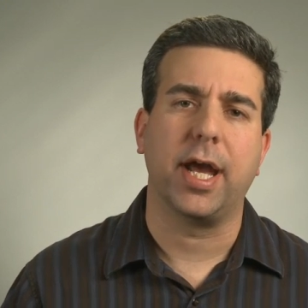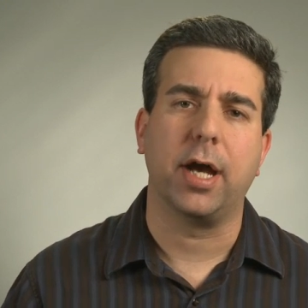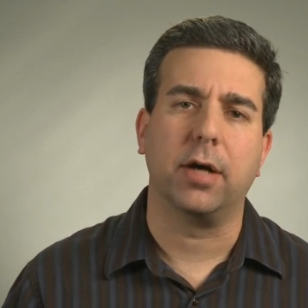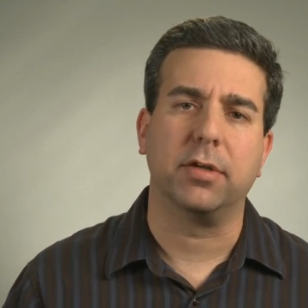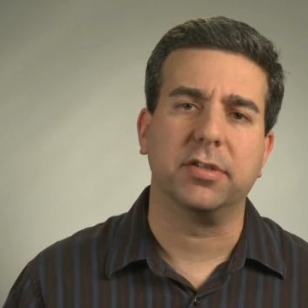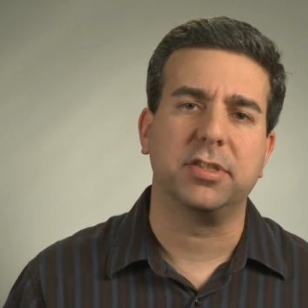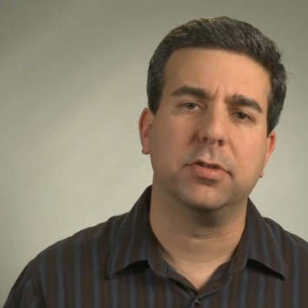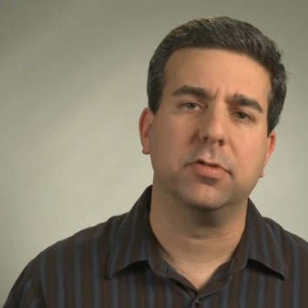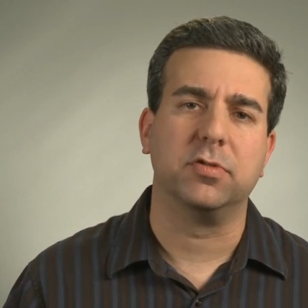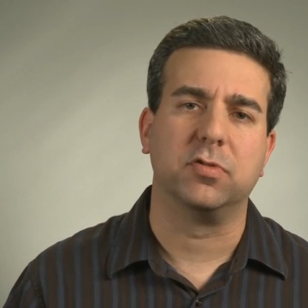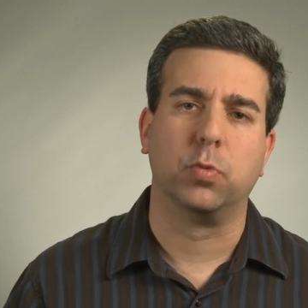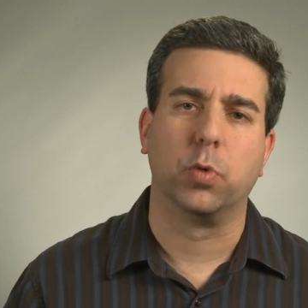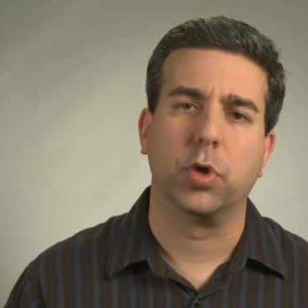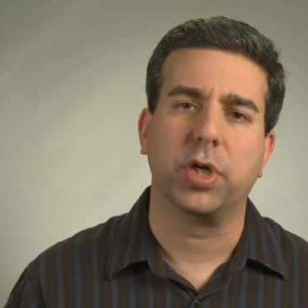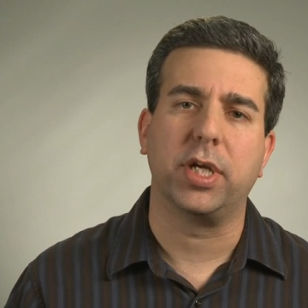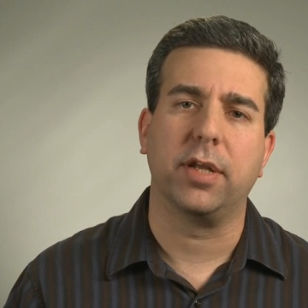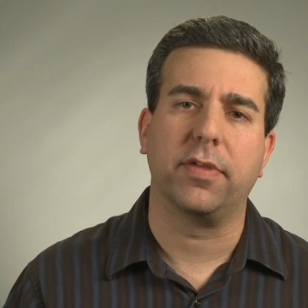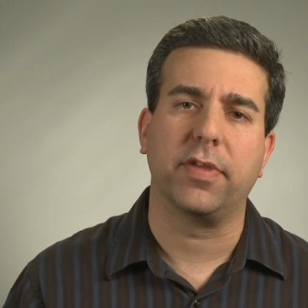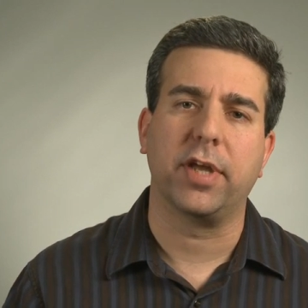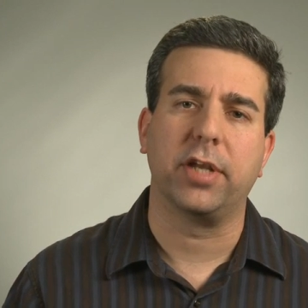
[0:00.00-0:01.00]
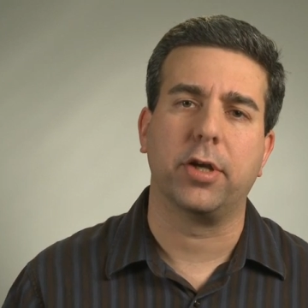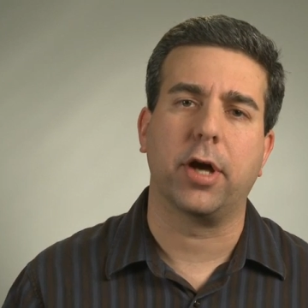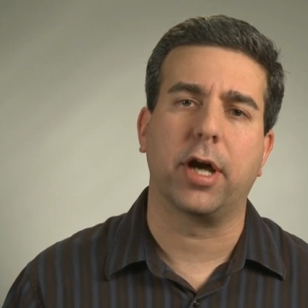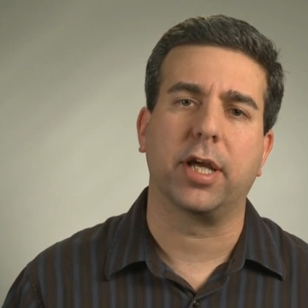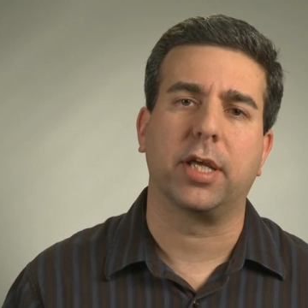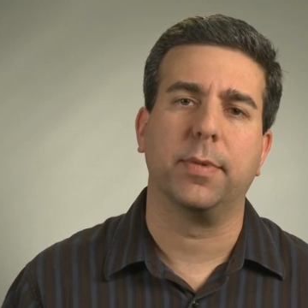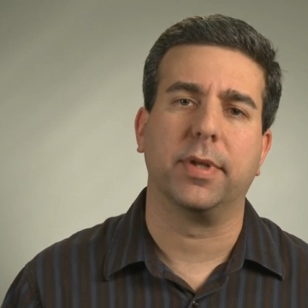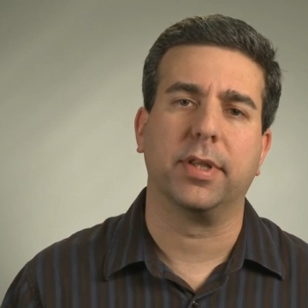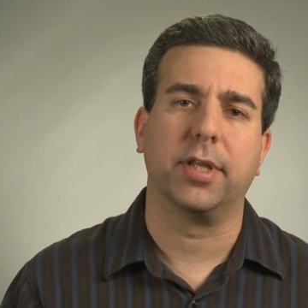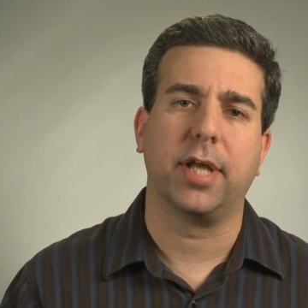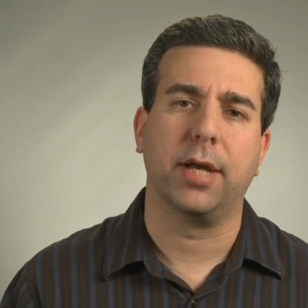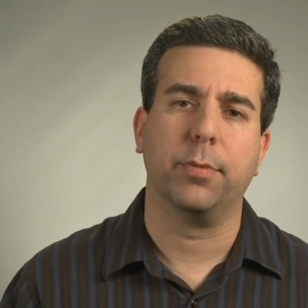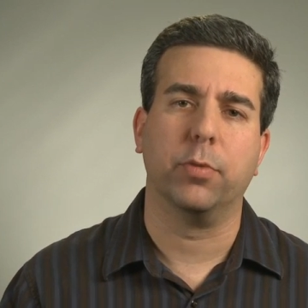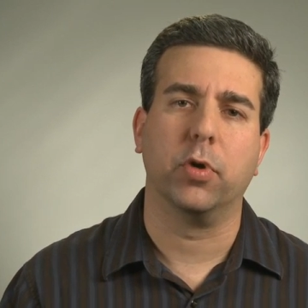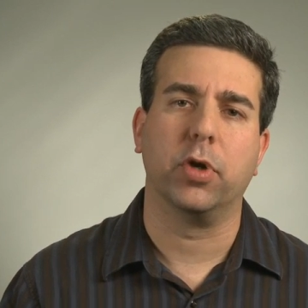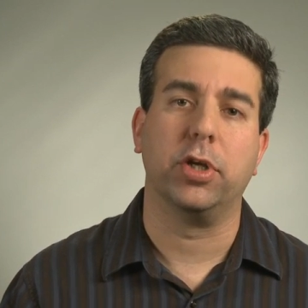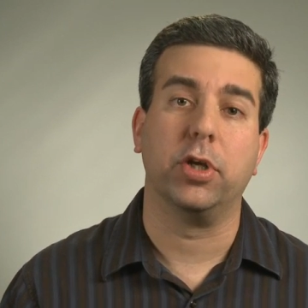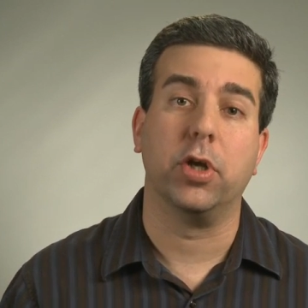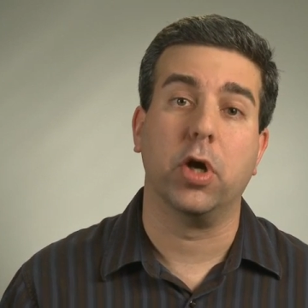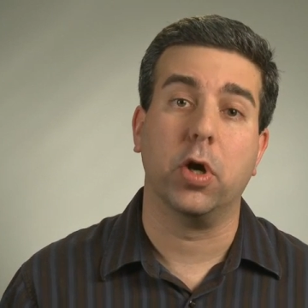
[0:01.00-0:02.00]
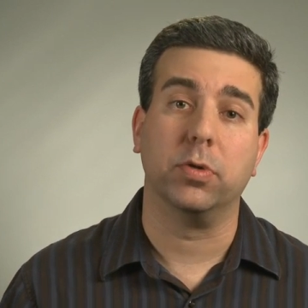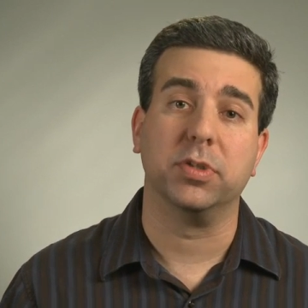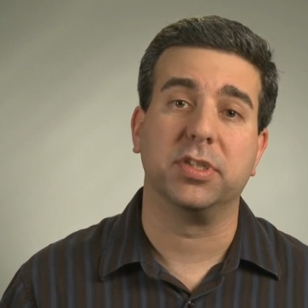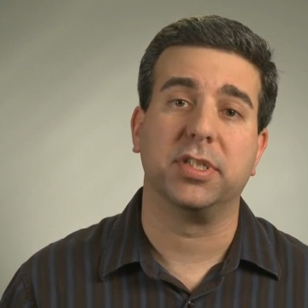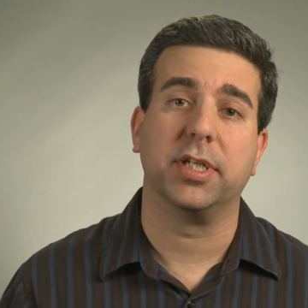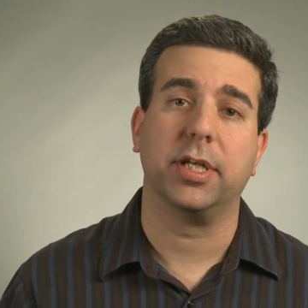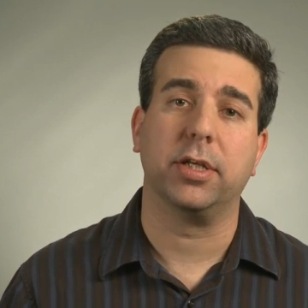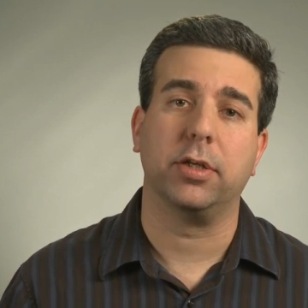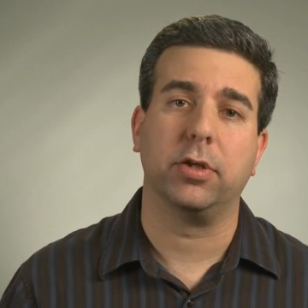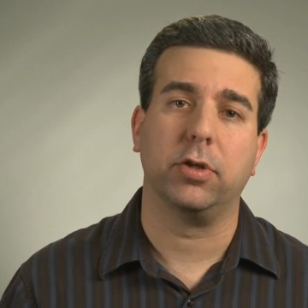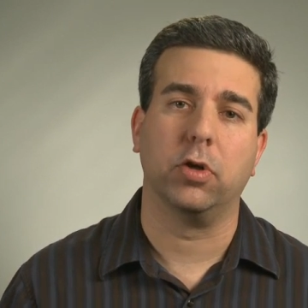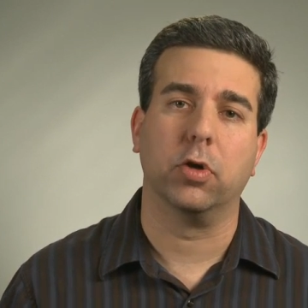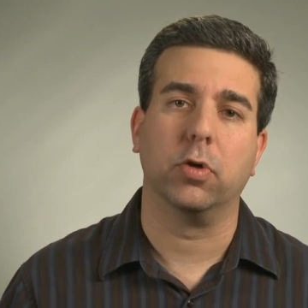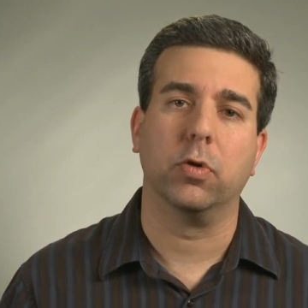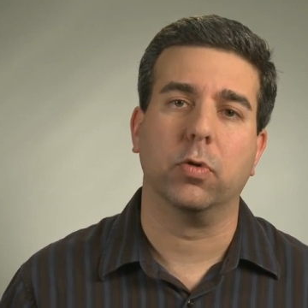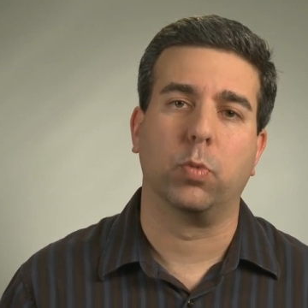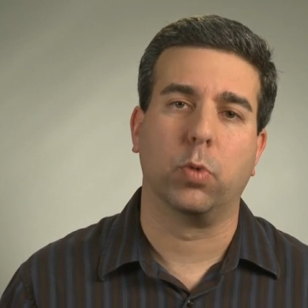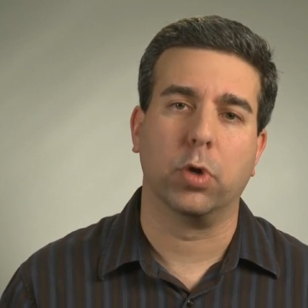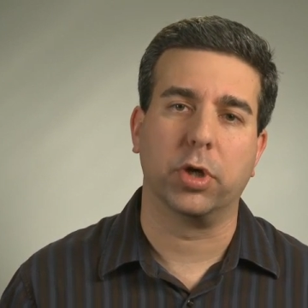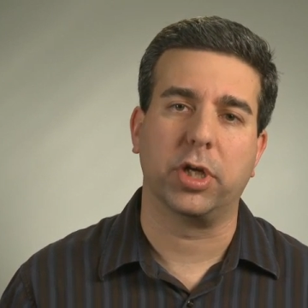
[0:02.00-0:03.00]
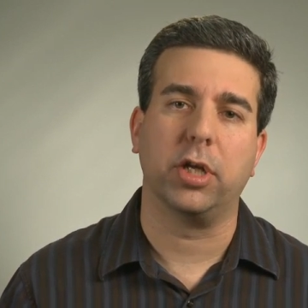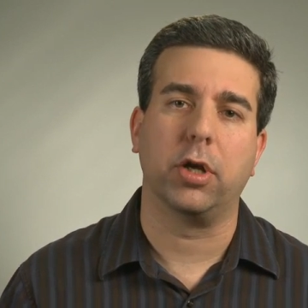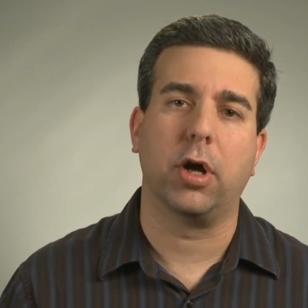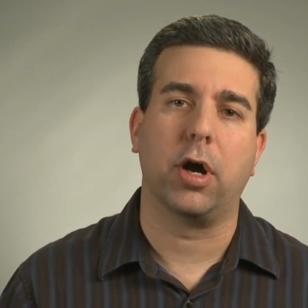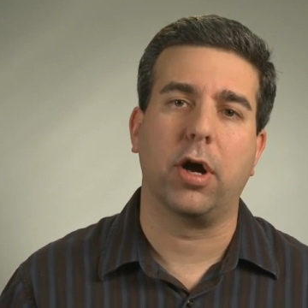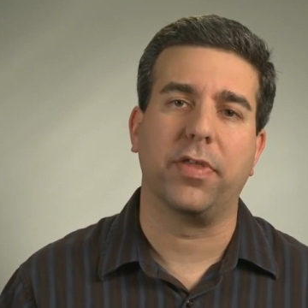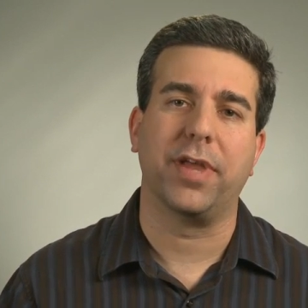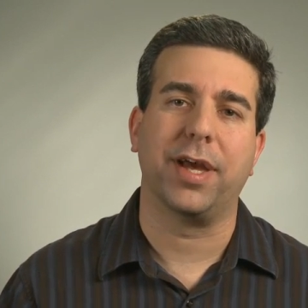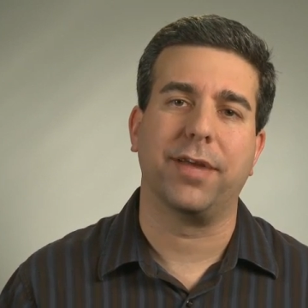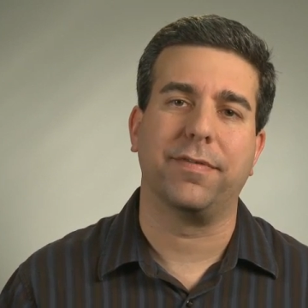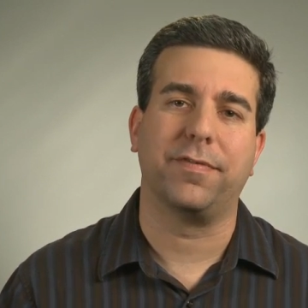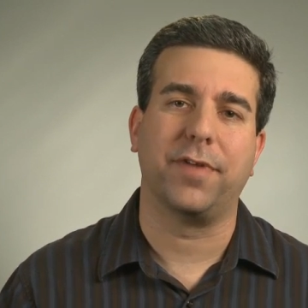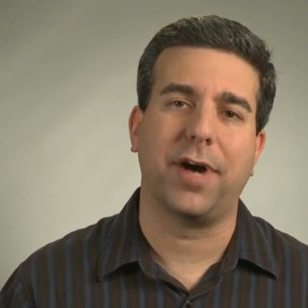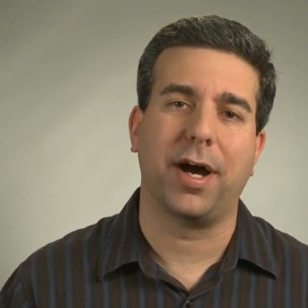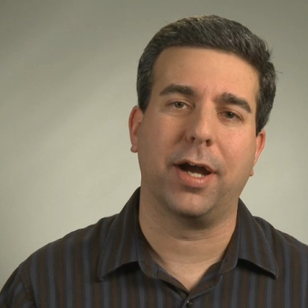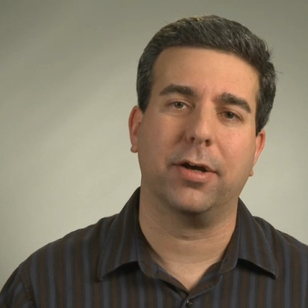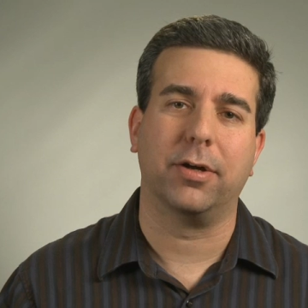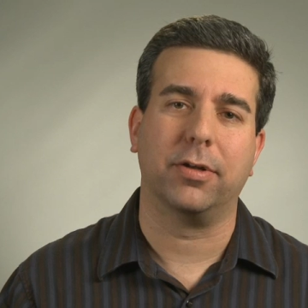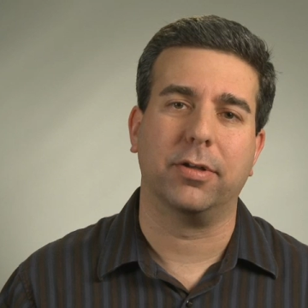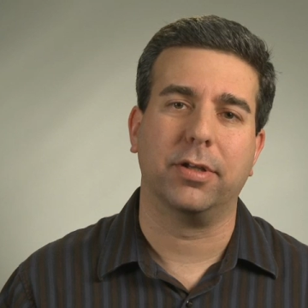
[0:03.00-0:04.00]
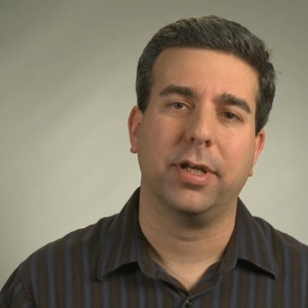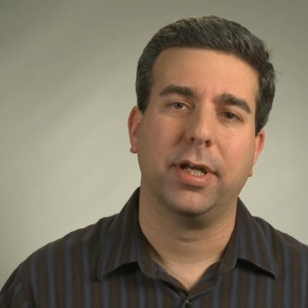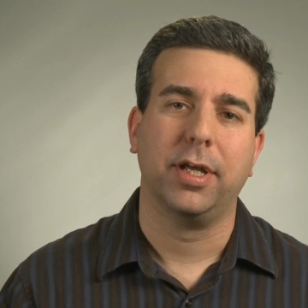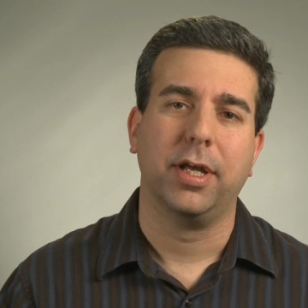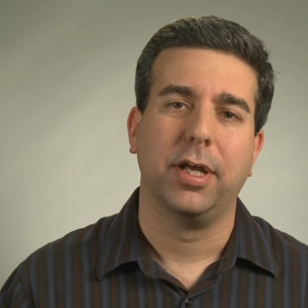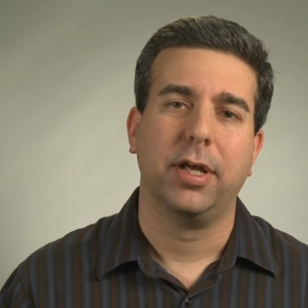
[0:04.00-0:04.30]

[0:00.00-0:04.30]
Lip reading: else who's working in that document library knows that you're working on that file.